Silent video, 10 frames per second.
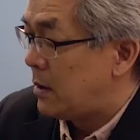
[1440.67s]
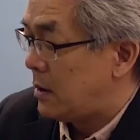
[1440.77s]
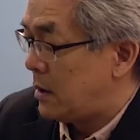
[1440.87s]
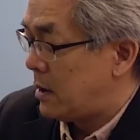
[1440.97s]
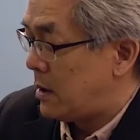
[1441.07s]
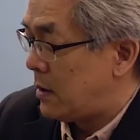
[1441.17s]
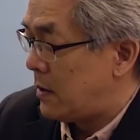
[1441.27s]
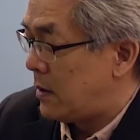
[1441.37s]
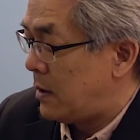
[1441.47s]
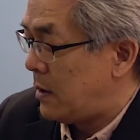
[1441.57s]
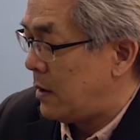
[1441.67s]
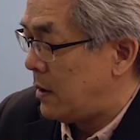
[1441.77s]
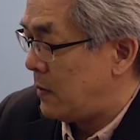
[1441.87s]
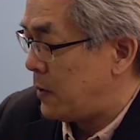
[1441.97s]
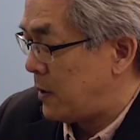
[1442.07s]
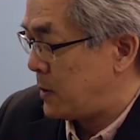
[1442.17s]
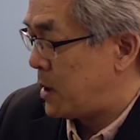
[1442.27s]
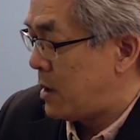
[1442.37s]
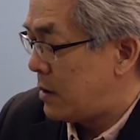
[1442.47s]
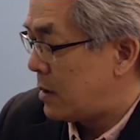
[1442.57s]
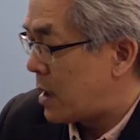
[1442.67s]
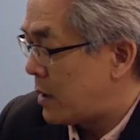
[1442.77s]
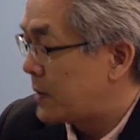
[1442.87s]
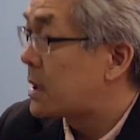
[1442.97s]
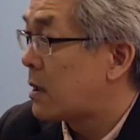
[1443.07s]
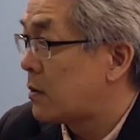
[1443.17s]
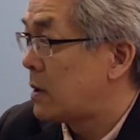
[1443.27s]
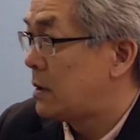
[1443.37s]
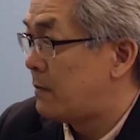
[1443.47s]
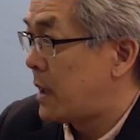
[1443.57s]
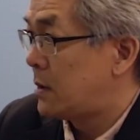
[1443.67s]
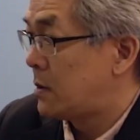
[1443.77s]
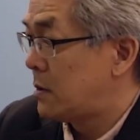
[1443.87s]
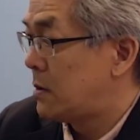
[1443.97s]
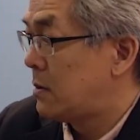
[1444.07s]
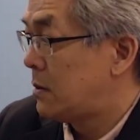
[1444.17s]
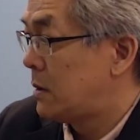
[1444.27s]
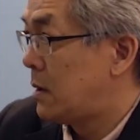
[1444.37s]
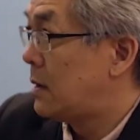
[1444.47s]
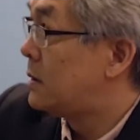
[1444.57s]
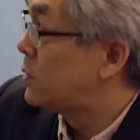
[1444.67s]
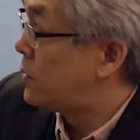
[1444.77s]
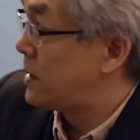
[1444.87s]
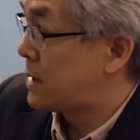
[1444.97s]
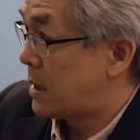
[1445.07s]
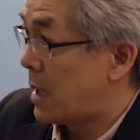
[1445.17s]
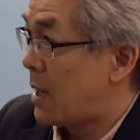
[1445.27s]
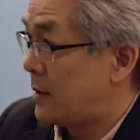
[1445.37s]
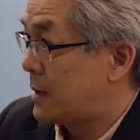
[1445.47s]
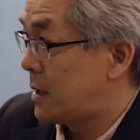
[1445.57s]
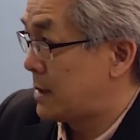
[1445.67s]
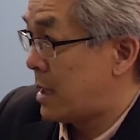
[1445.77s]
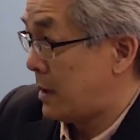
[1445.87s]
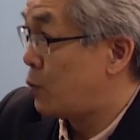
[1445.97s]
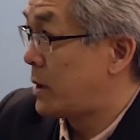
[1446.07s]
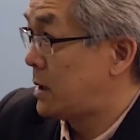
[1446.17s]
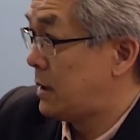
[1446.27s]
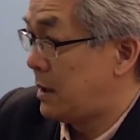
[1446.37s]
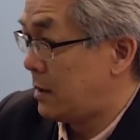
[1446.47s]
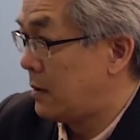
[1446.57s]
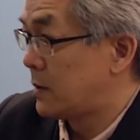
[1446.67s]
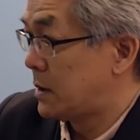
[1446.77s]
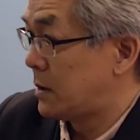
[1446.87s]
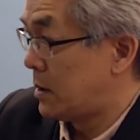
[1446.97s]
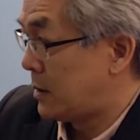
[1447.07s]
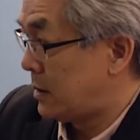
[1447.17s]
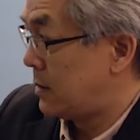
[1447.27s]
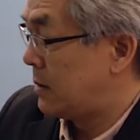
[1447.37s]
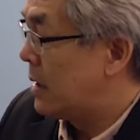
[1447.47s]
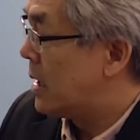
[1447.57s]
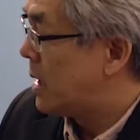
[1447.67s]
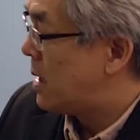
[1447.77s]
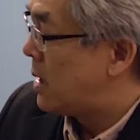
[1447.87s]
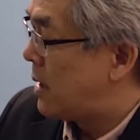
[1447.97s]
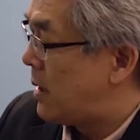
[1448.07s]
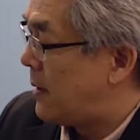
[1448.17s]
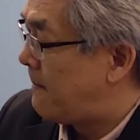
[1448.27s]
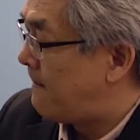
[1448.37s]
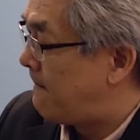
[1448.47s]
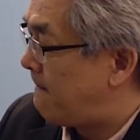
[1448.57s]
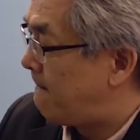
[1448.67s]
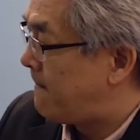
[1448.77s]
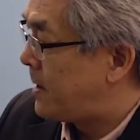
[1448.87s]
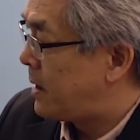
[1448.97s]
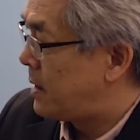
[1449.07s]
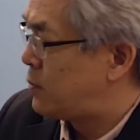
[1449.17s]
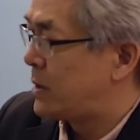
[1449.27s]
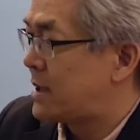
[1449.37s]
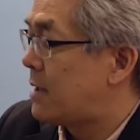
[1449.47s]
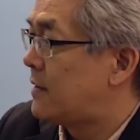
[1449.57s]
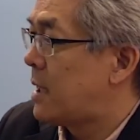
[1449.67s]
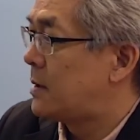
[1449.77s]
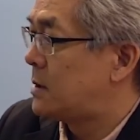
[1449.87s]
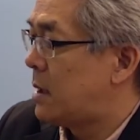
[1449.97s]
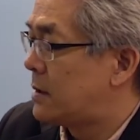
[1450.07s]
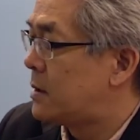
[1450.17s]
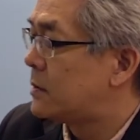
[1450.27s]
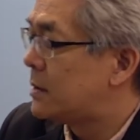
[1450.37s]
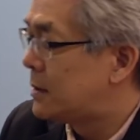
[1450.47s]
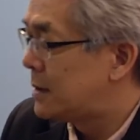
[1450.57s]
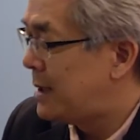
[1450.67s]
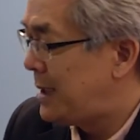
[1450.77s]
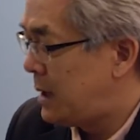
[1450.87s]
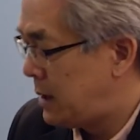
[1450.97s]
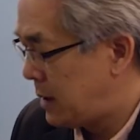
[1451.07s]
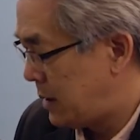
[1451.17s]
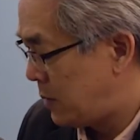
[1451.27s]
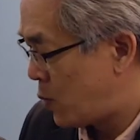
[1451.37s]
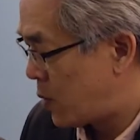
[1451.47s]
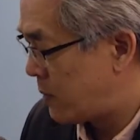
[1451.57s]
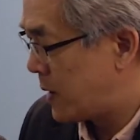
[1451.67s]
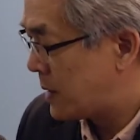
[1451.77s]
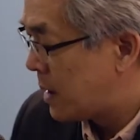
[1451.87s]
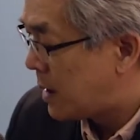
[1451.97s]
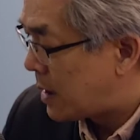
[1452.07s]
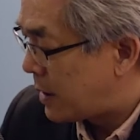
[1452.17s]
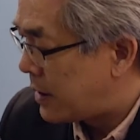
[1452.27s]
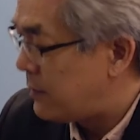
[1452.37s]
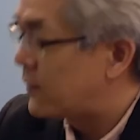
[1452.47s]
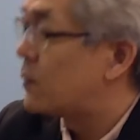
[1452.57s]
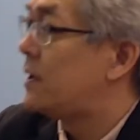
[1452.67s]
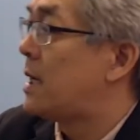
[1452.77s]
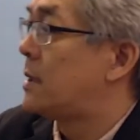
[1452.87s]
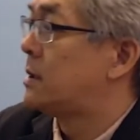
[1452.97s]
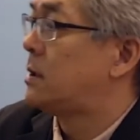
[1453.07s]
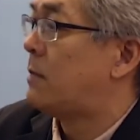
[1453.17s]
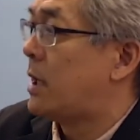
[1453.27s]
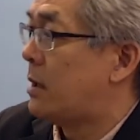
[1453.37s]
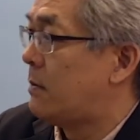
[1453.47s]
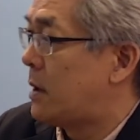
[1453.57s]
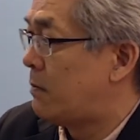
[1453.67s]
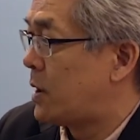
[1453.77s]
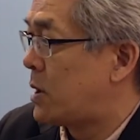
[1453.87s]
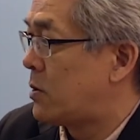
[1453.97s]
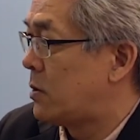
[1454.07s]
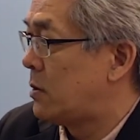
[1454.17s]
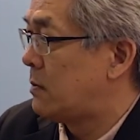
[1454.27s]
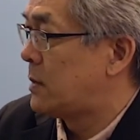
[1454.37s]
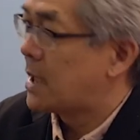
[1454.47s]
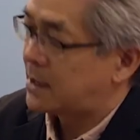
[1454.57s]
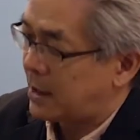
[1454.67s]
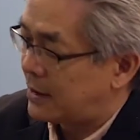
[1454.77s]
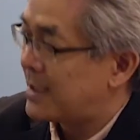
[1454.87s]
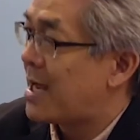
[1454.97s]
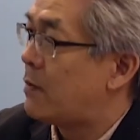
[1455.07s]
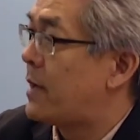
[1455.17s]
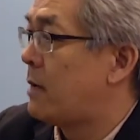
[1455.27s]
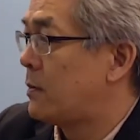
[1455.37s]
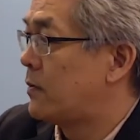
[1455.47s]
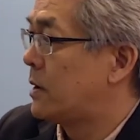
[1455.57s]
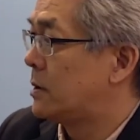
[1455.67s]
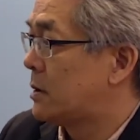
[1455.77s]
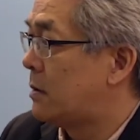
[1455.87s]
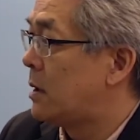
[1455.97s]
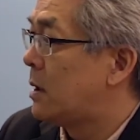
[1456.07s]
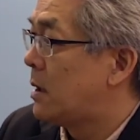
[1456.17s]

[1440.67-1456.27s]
uh, if, if John hires Terry the painter, you know, and do his outsized, and which he did. There was a John that um, it was ten thousand dollars. So the, the the norm is I give you three thousand to buy material. That's like the down payment for the job.